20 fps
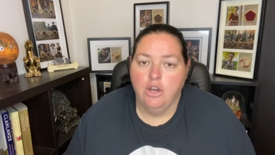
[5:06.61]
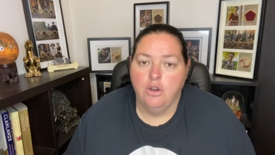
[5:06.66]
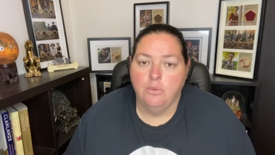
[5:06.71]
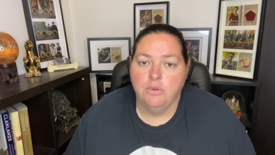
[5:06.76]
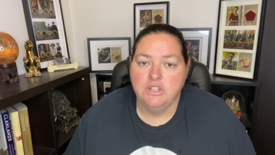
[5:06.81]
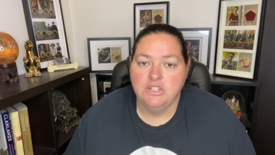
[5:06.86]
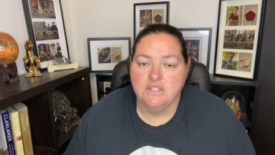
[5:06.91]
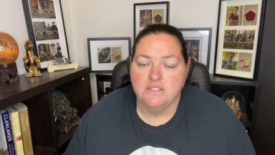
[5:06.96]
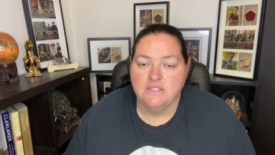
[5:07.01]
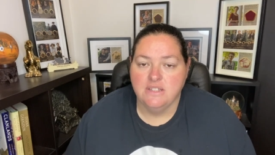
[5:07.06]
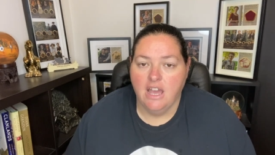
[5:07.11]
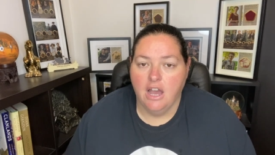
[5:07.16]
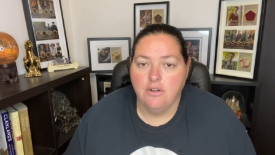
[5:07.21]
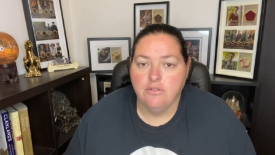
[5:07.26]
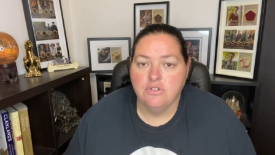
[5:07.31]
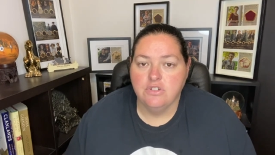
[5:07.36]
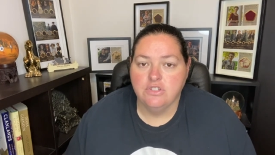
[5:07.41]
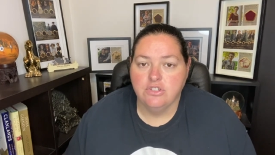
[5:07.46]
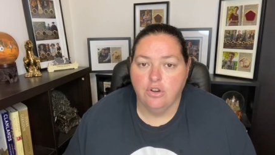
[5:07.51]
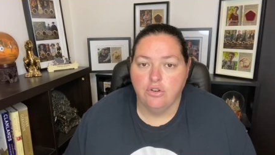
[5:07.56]
which is now
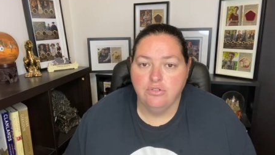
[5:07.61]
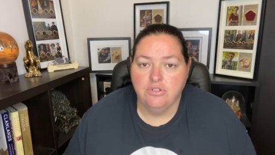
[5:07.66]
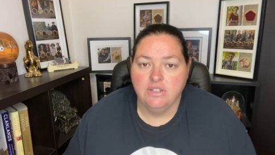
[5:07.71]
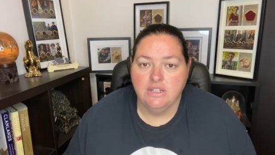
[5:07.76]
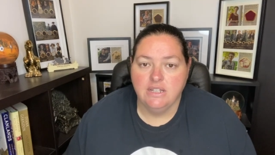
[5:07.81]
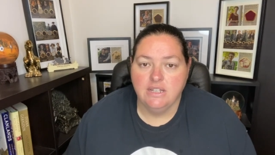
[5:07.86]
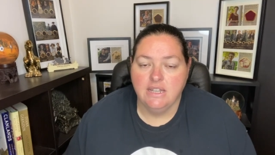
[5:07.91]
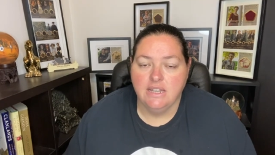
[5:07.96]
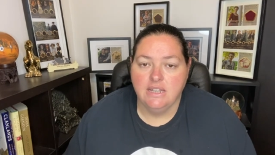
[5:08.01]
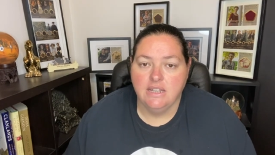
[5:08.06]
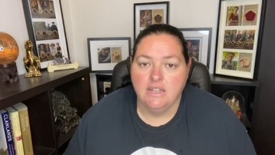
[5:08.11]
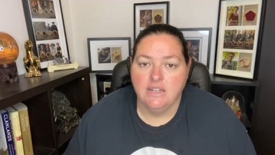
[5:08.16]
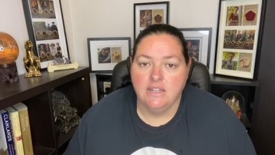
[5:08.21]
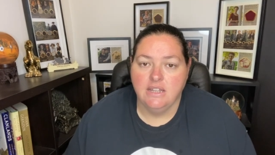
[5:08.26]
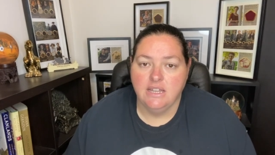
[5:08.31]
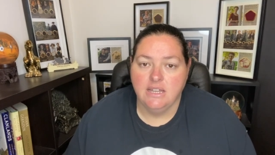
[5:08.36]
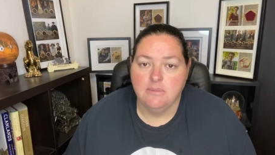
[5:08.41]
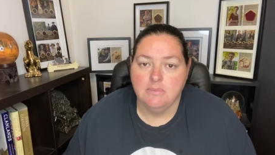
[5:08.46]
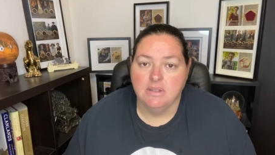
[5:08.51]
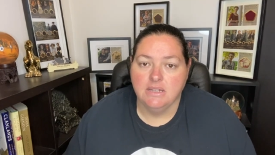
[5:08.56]
resulting in
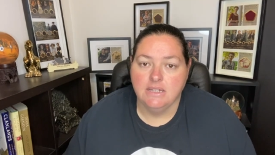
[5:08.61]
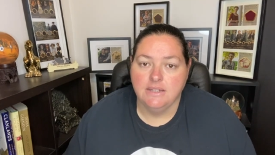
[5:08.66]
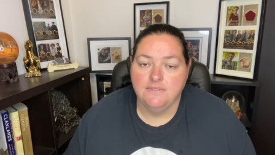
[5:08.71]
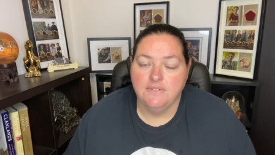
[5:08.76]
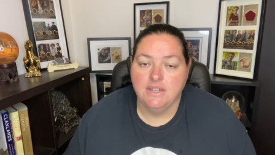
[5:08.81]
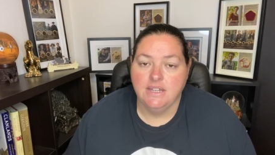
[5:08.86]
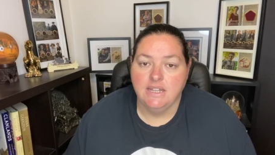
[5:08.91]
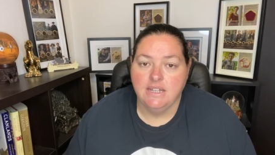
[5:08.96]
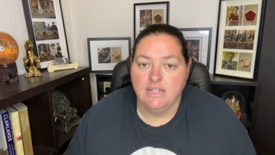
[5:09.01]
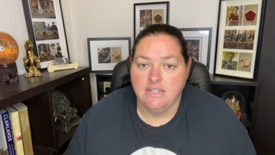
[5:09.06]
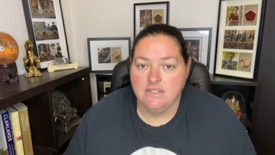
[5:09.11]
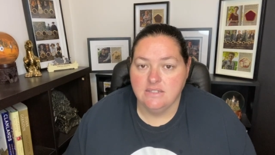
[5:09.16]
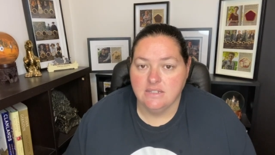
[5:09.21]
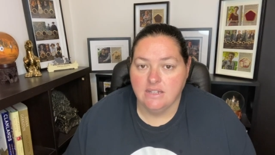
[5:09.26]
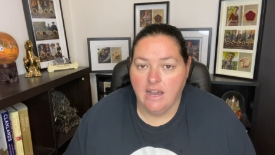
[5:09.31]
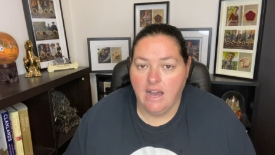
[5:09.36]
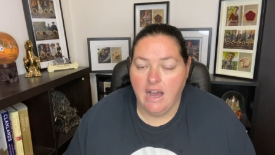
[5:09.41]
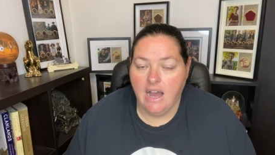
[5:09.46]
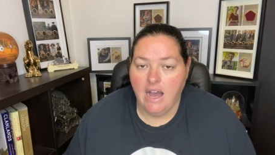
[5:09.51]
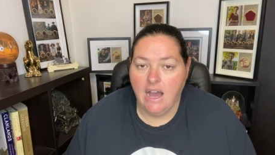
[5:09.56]
him living in his
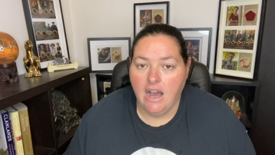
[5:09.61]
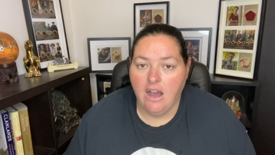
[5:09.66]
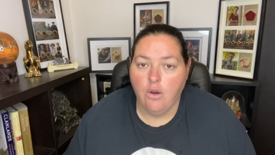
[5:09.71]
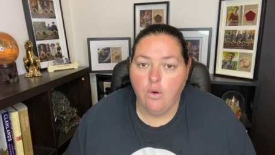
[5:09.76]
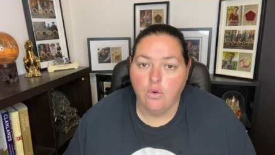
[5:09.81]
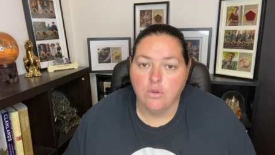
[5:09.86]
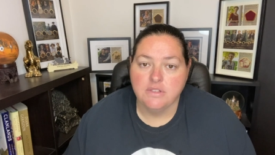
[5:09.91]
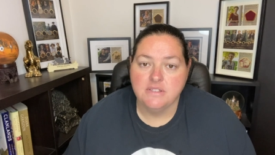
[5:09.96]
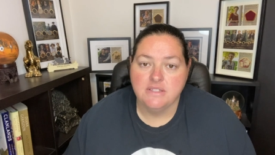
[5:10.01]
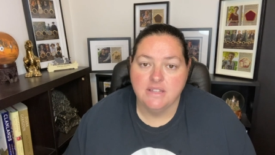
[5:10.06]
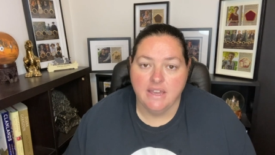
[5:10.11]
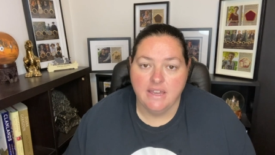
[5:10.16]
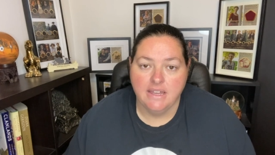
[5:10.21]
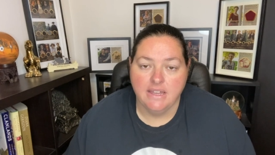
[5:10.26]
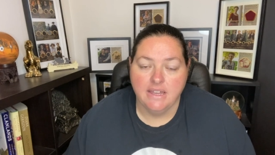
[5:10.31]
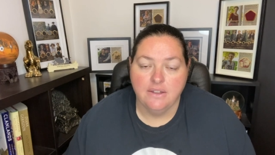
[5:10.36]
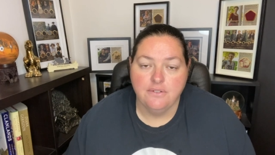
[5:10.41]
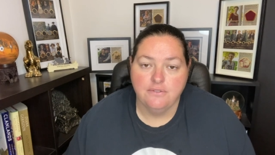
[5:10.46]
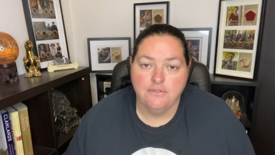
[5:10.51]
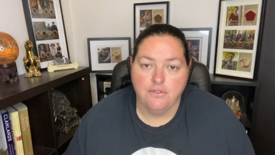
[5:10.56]
car or
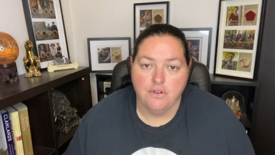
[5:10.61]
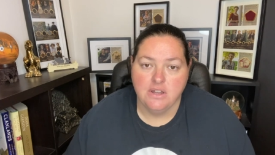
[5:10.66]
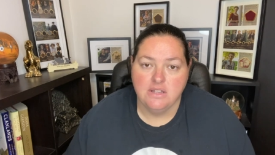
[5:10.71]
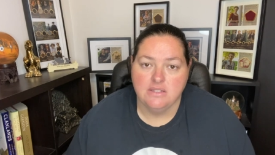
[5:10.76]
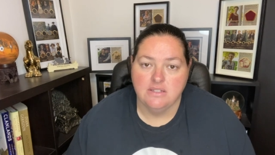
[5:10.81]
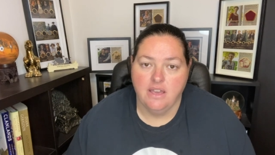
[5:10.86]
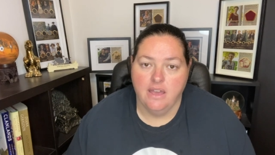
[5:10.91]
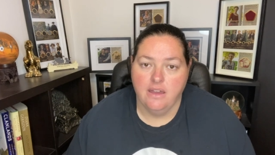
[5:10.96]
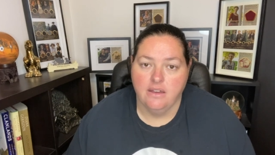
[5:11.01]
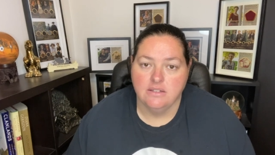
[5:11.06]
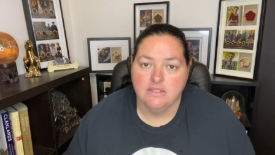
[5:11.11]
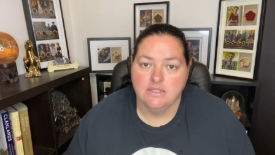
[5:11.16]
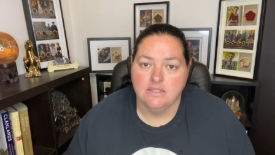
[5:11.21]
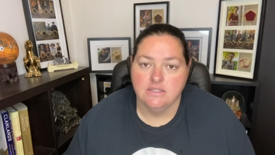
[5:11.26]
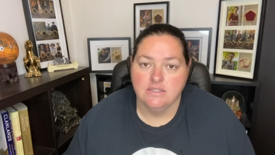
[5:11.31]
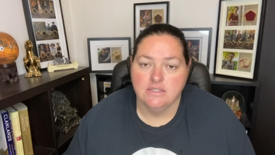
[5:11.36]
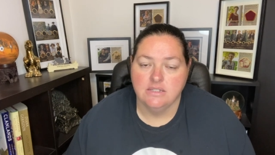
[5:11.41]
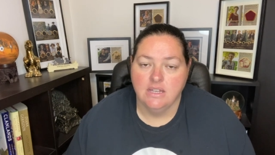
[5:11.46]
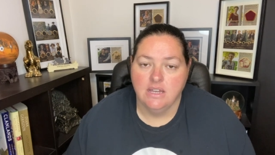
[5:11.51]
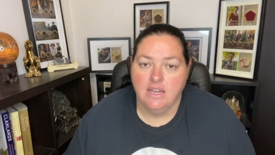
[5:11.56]
staying at friends'
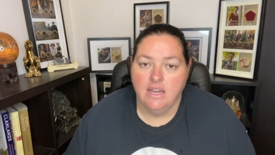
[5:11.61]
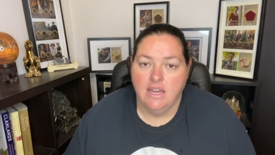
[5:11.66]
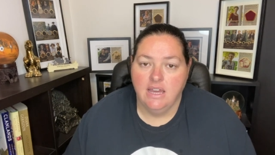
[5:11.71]
houses